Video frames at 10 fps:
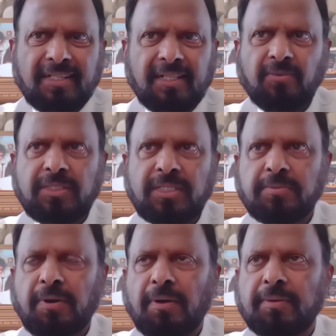And there was this
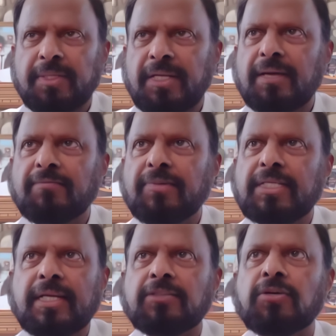problem. Then we
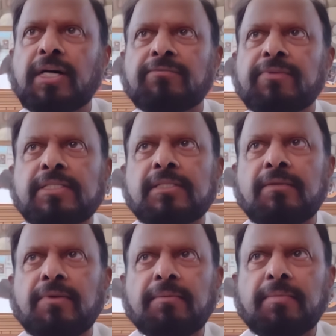tried to convince
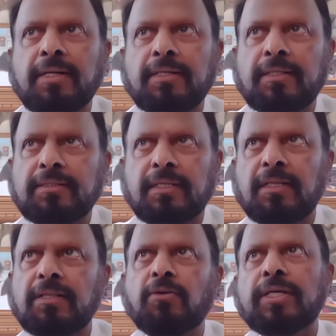everybody, then
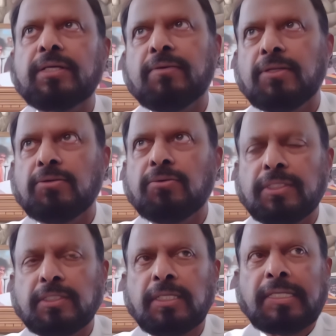said, okay, we'll do it.